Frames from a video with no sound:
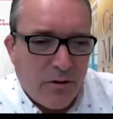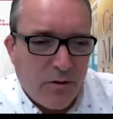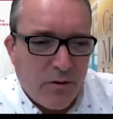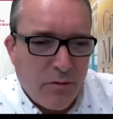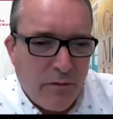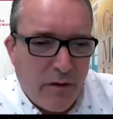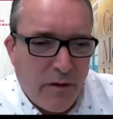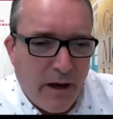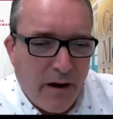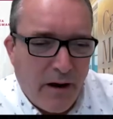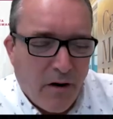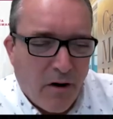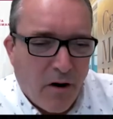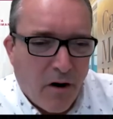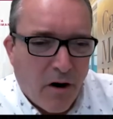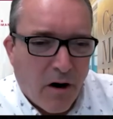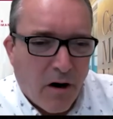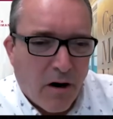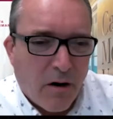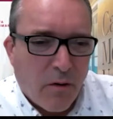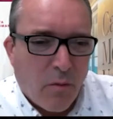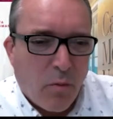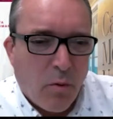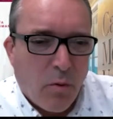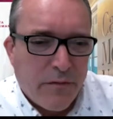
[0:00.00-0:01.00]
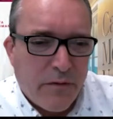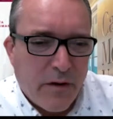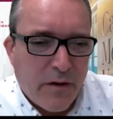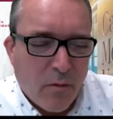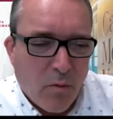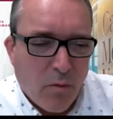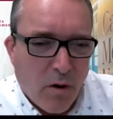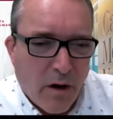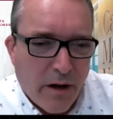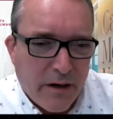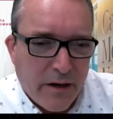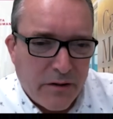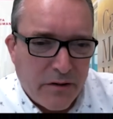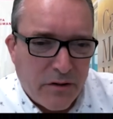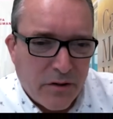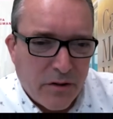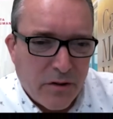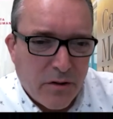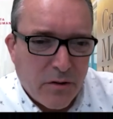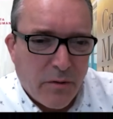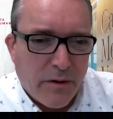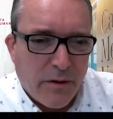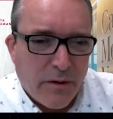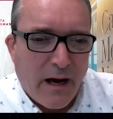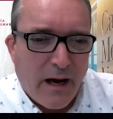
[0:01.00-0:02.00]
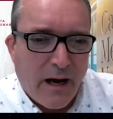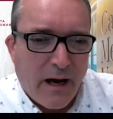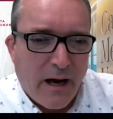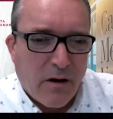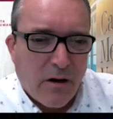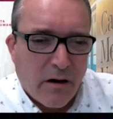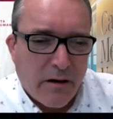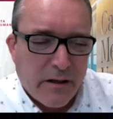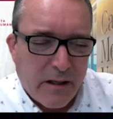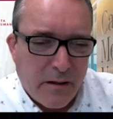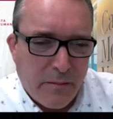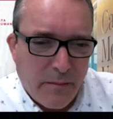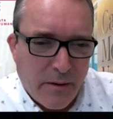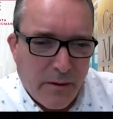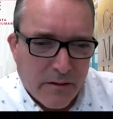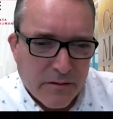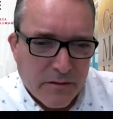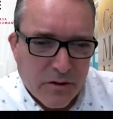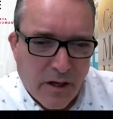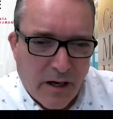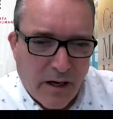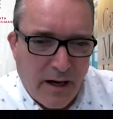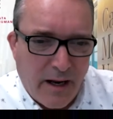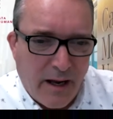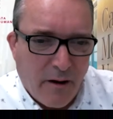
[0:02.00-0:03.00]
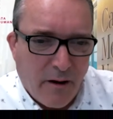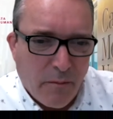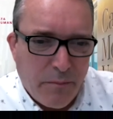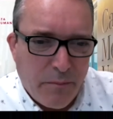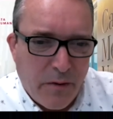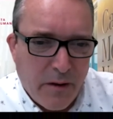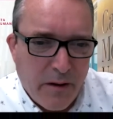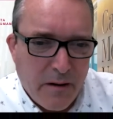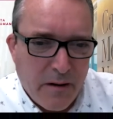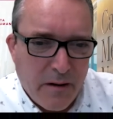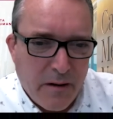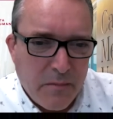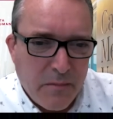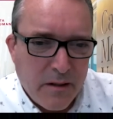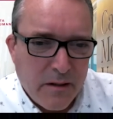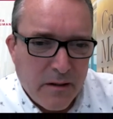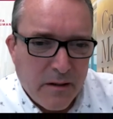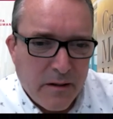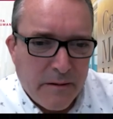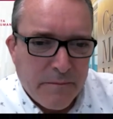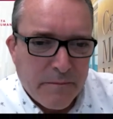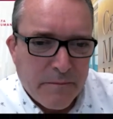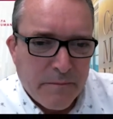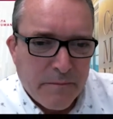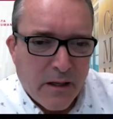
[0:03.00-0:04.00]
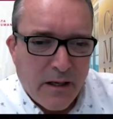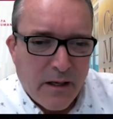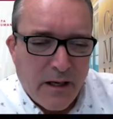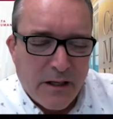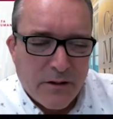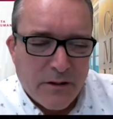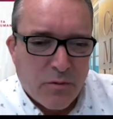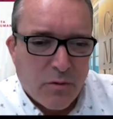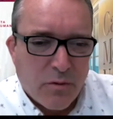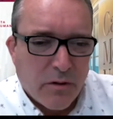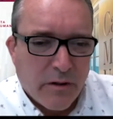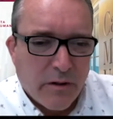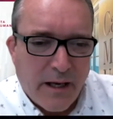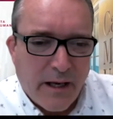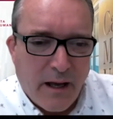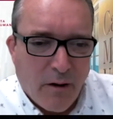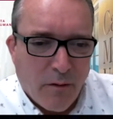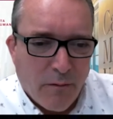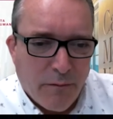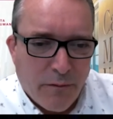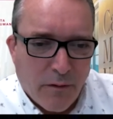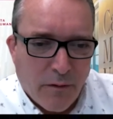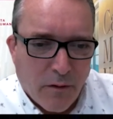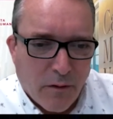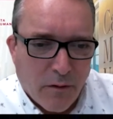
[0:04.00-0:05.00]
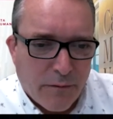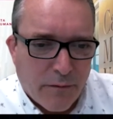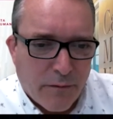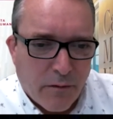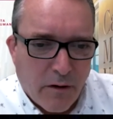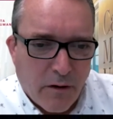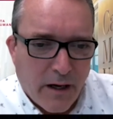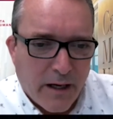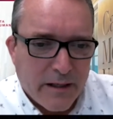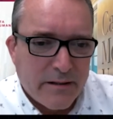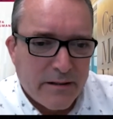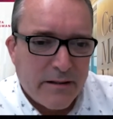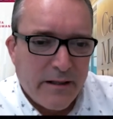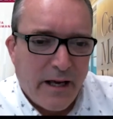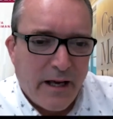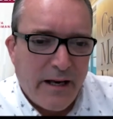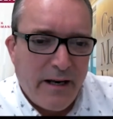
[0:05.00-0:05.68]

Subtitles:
who they are, what they want to do, and how Carnegie Mellon's going to help them is really helpful for us.